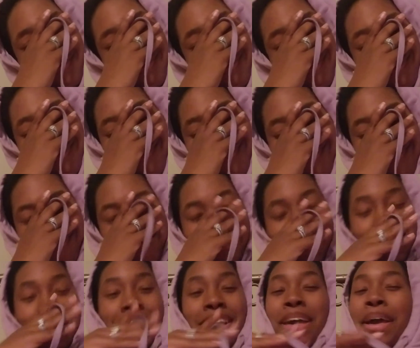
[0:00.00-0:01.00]
It's a
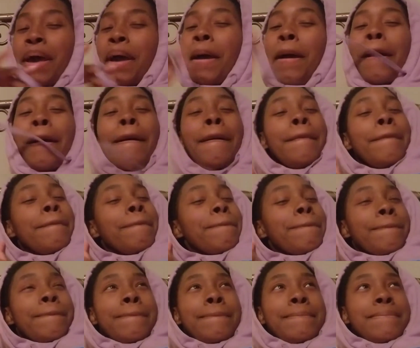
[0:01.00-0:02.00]
girl.
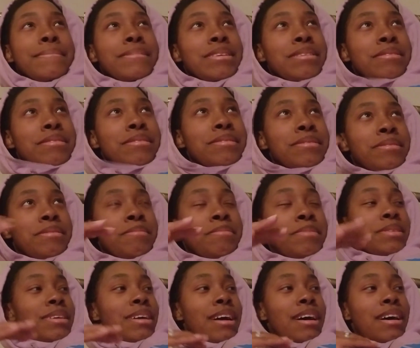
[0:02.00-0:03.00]
I would have laughed.
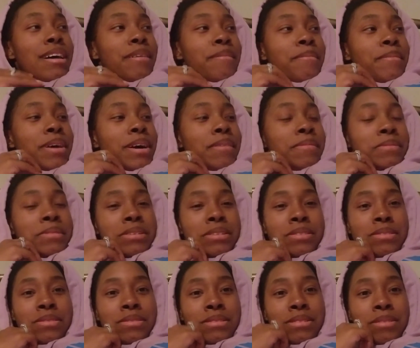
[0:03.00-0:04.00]
yeah, I'm I'm
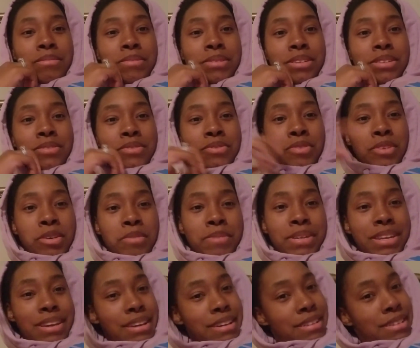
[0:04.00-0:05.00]
gonna I'm gonna film
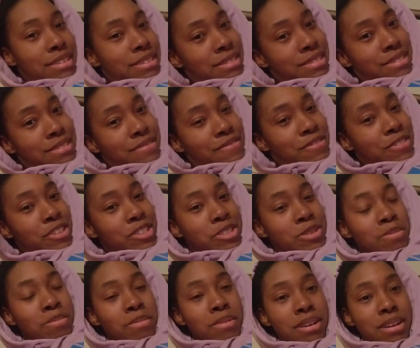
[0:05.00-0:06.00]
and edit for
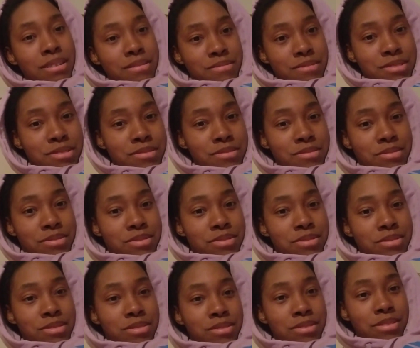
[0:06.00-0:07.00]
tomorrow.
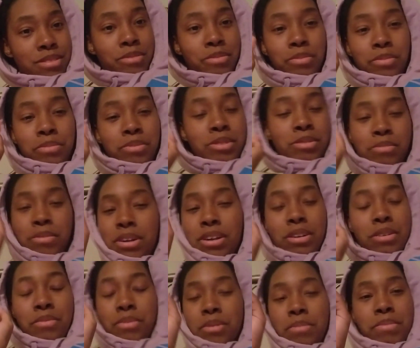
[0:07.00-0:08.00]
So
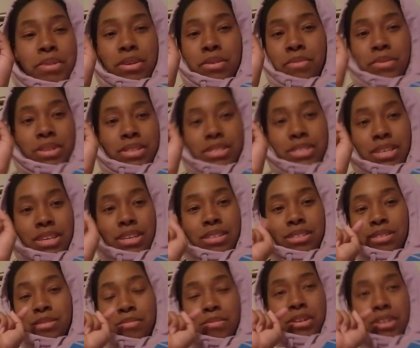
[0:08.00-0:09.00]
tomorrow won't be a one take.
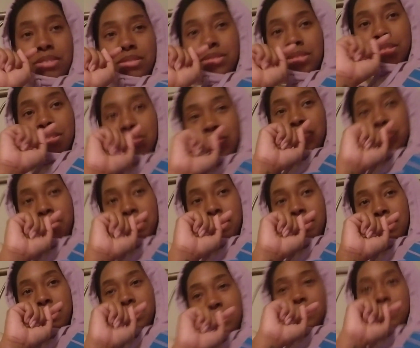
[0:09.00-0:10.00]
Tomorrow's gonna
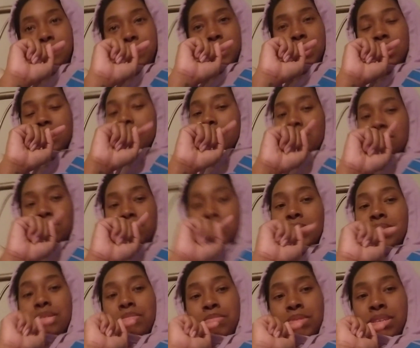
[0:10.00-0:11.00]
be um, it's gonna be
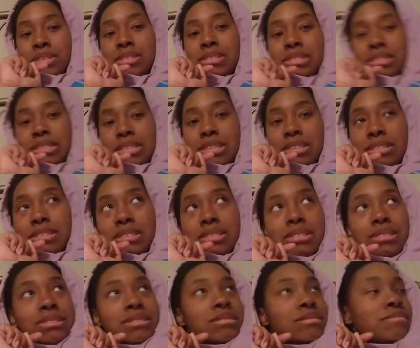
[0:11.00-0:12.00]
the bee's knees.
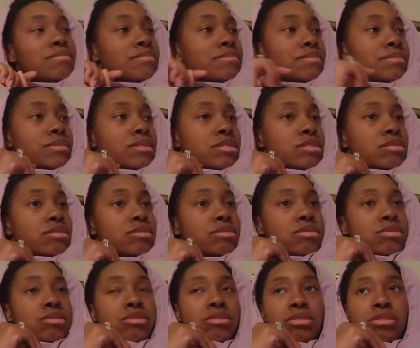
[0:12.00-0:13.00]
This is some
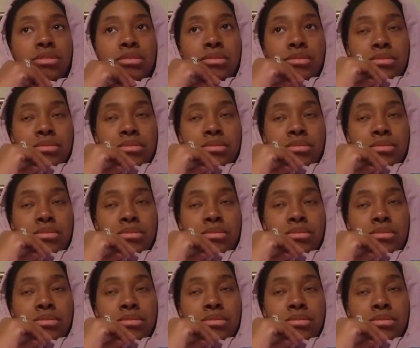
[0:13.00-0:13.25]
of the so,